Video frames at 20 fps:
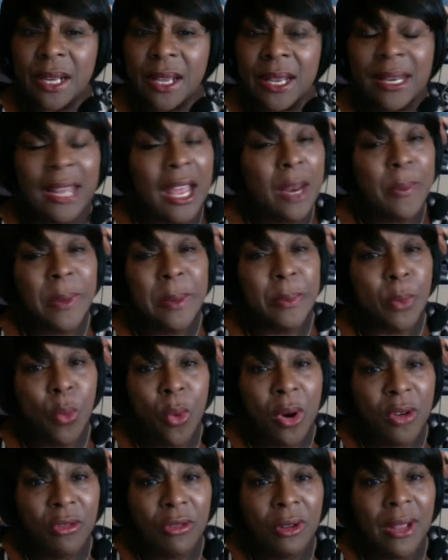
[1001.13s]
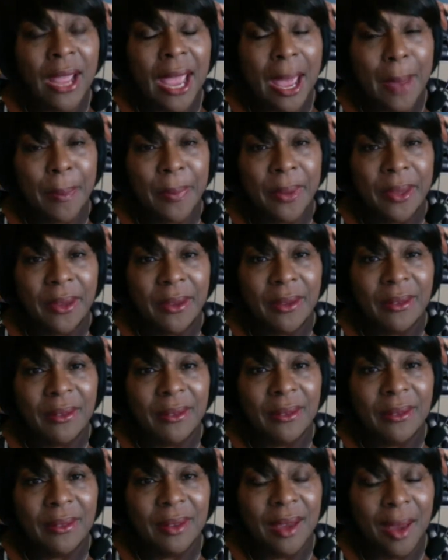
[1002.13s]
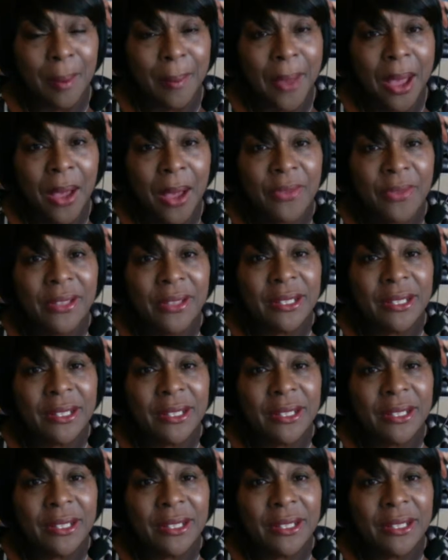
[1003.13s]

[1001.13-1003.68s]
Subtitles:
lot of people weren't real happy about